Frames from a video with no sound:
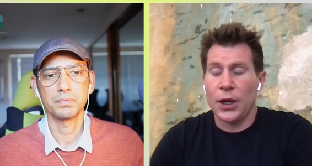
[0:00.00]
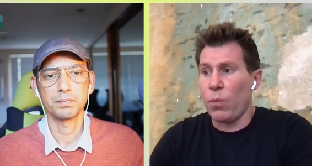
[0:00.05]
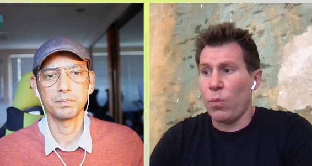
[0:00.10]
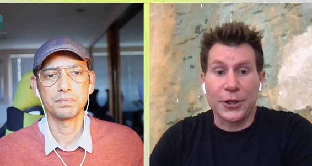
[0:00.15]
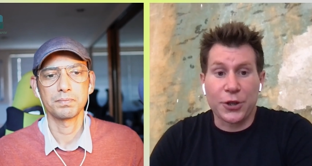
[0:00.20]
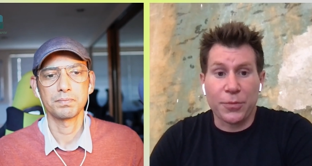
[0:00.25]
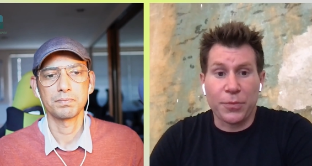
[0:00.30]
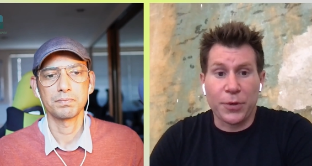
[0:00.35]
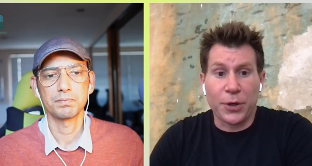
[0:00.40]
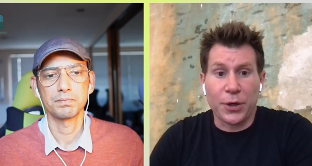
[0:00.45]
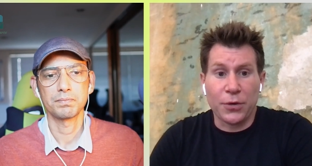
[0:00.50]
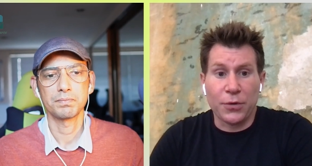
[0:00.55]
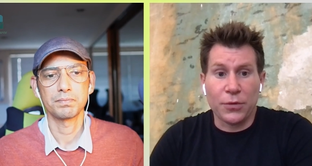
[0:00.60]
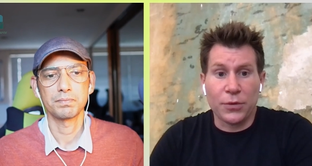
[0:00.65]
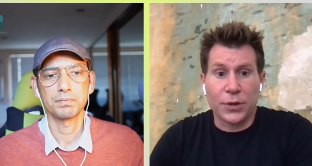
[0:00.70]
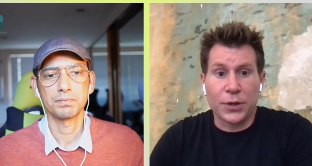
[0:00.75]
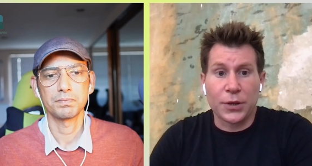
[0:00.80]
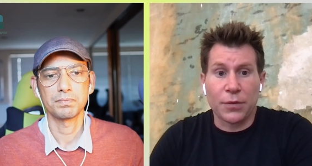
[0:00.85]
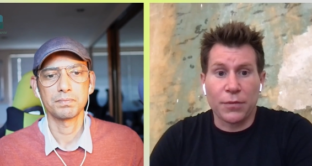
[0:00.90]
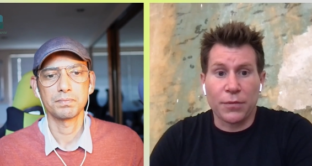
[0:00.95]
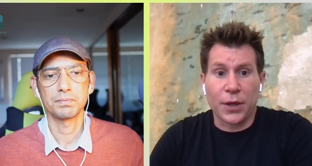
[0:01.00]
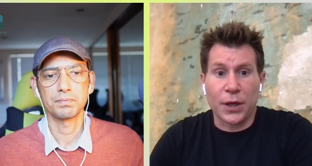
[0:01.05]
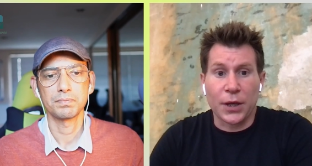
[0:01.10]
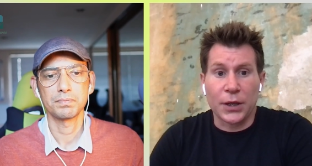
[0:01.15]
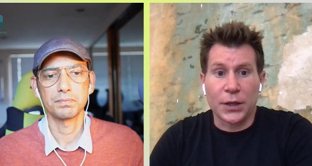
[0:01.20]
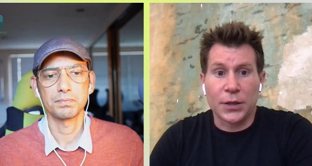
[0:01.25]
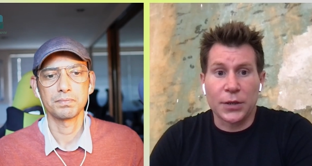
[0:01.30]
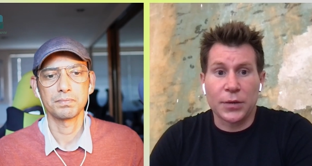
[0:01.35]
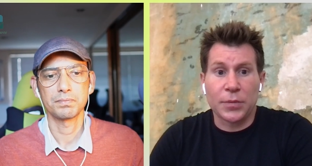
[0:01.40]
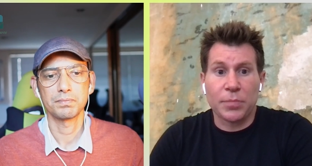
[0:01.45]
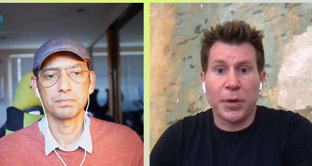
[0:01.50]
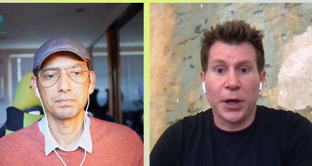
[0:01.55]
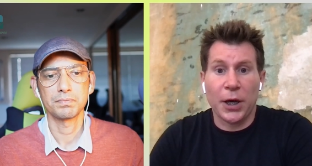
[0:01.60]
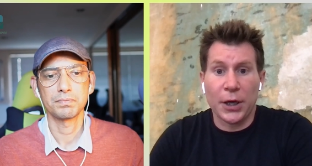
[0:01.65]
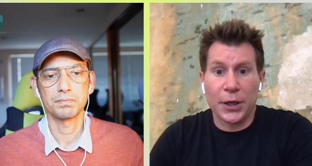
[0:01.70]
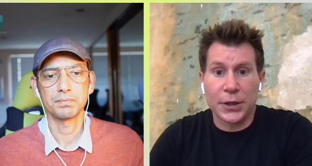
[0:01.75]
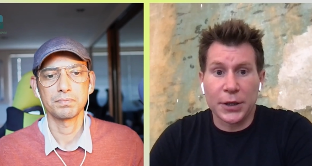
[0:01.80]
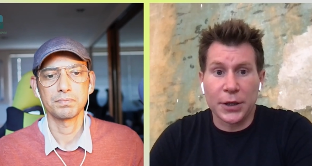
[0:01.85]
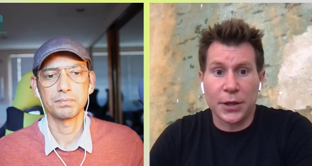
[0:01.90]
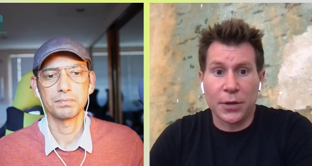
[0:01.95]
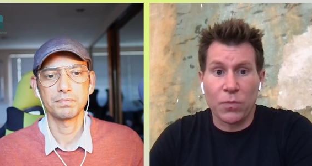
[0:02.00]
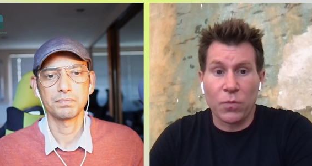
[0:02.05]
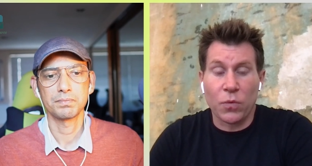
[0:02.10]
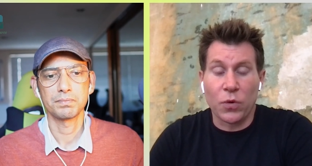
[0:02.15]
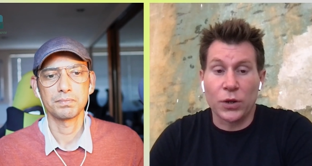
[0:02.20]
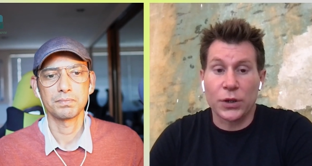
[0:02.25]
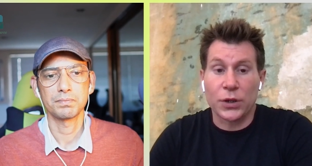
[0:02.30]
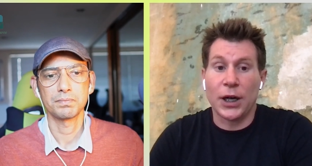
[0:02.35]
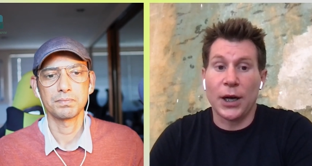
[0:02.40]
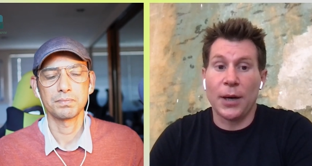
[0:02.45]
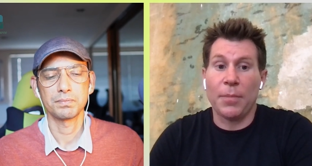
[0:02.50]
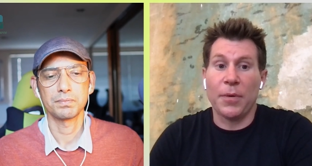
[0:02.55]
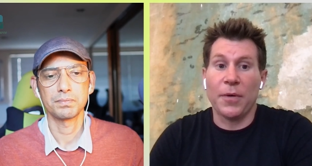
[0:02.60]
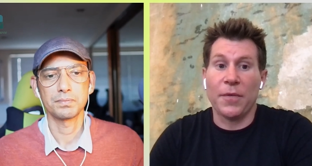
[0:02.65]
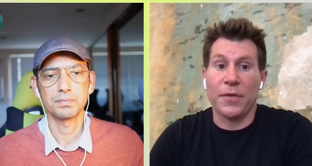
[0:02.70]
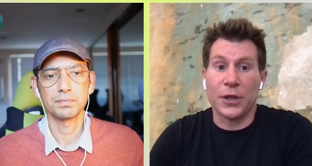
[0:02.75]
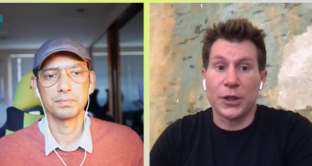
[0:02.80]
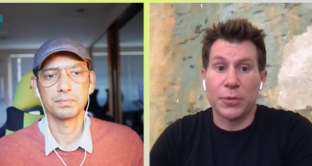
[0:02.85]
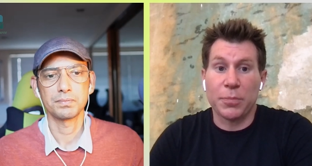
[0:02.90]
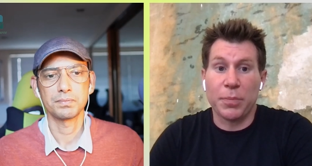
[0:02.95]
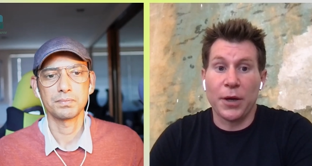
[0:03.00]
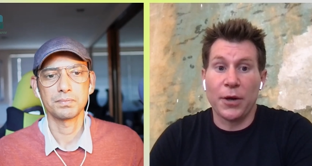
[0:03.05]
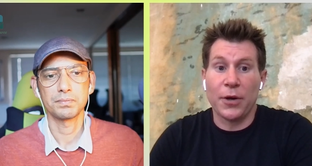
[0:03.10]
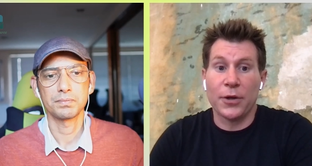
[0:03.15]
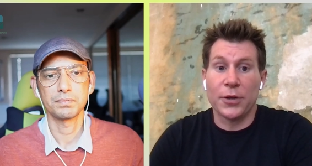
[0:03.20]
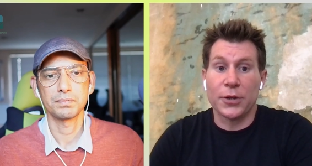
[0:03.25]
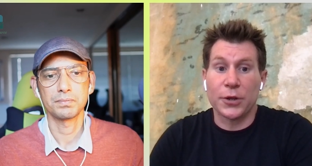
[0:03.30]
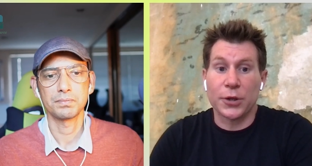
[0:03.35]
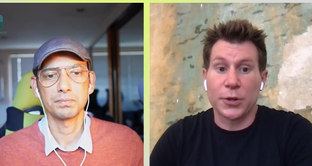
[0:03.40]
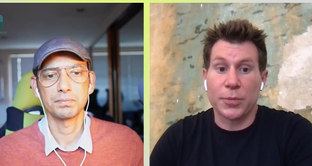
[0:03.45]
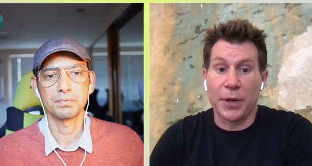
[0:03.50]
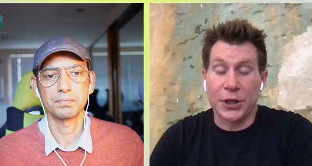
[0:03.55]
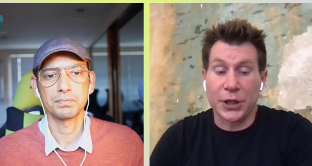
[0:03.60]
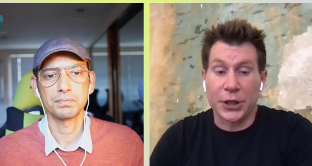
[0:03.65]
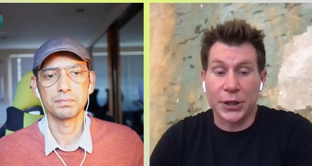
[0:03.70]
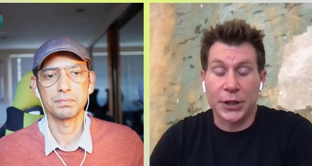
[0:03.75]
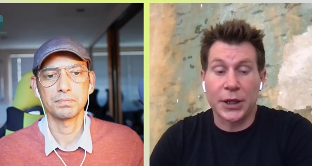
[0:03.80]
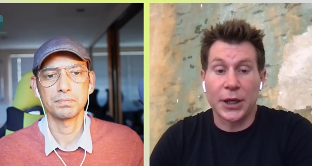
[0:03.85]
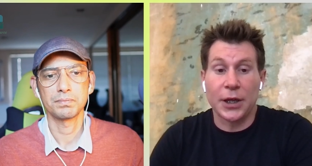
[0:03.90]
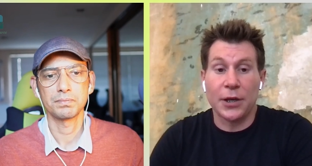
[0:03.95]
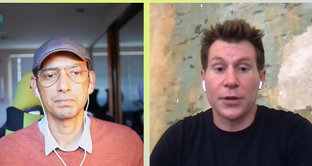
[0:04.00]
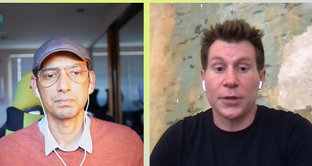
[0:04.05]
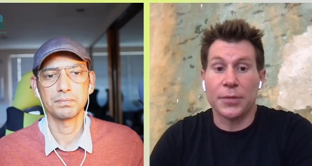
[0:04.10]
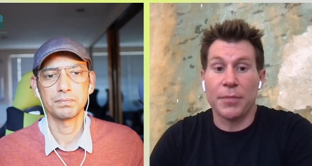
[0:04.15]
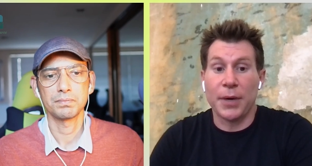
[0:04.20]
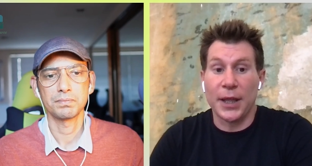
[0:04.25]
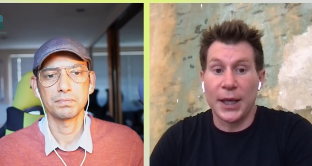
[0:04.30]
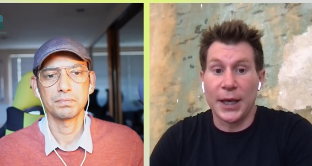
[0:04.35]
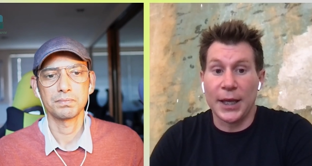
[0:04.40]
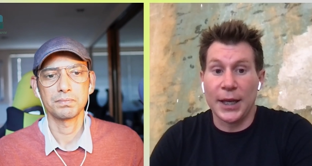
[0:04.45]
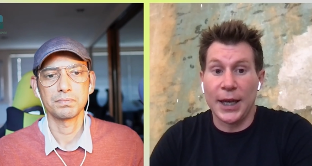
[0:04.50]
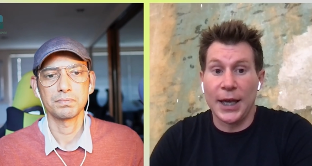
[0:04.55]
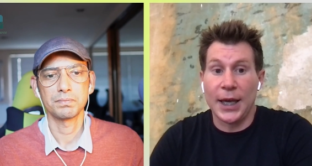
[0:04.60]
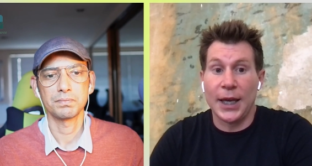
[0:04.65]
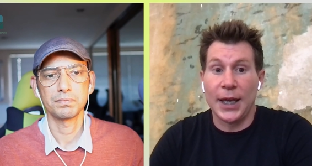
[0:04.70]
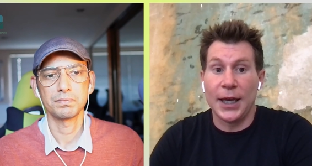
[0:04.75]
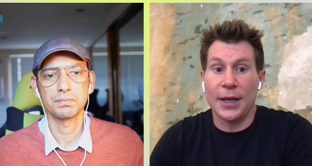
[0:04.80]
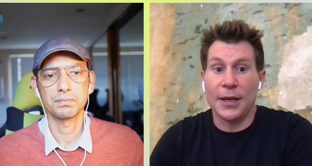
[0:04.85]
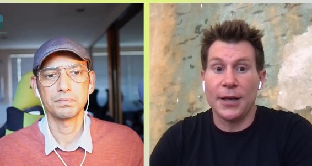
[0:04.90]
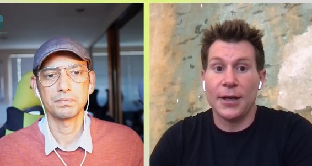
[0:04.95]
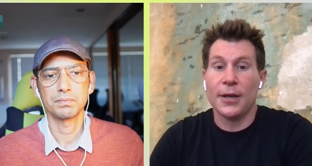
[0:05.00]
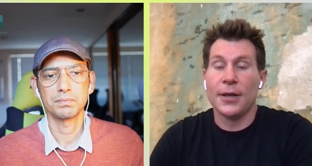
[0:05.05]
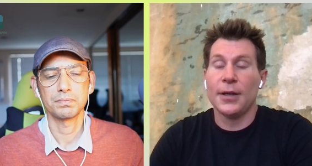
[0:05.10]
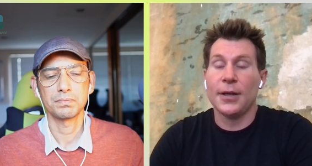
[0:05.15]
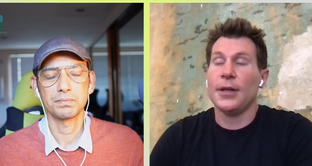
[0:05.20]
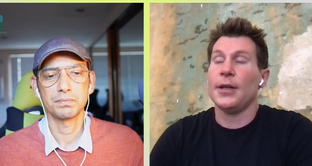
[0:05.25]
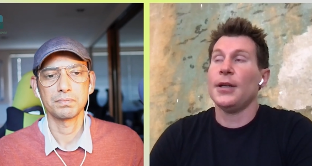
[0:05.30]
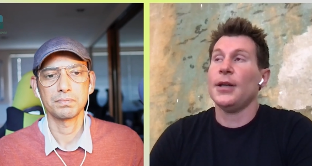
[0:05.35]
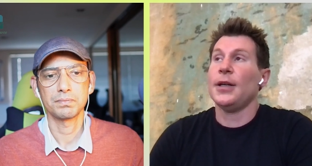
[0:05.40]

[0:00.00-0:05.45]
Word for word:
Speaker 1: attributes of this person, what type of experience or special skills may they need.